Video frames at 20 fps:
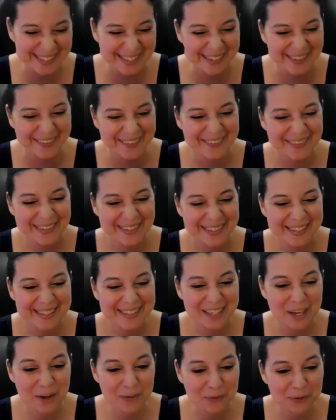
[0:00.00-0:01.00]
no.
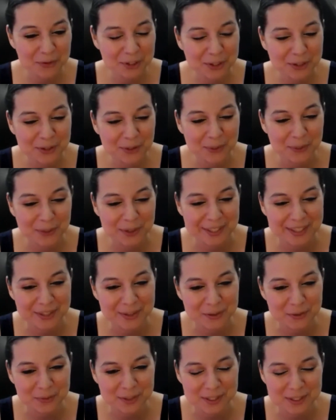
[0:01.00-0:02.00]
Definitely you don't want to
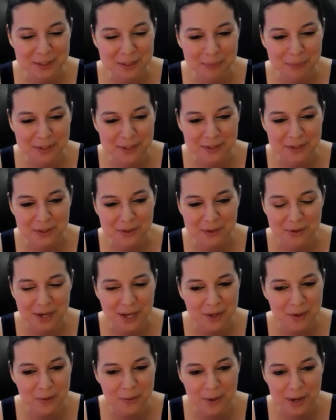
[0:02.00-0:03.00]
use Vistaprint to
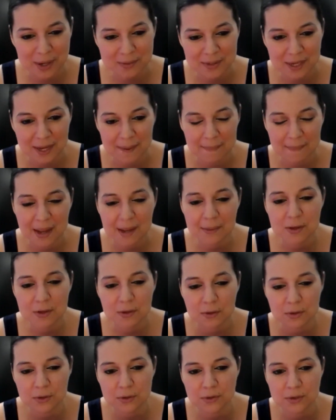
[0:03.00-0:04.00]
create your website. Maybe
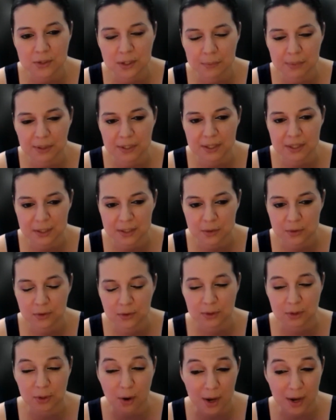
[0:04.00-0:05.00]
you used it because you
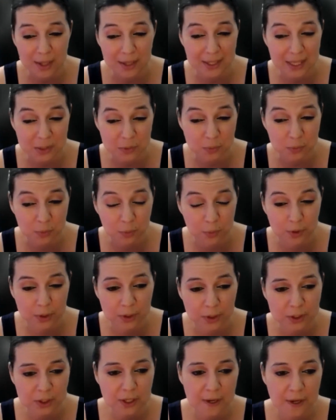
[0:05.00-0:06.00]
thought that's what
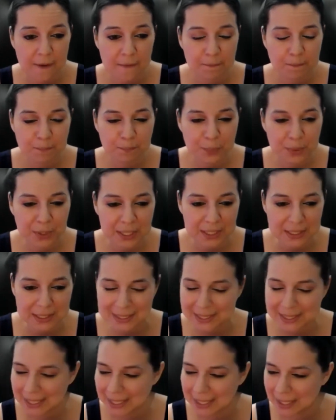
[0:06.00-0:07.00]
works,
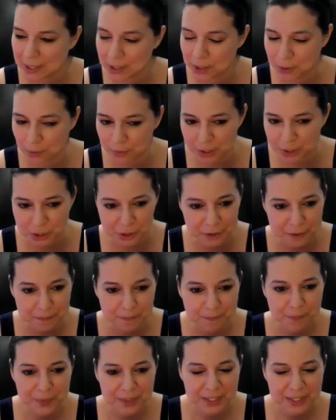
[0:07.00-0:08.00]
but uh, no, Richard,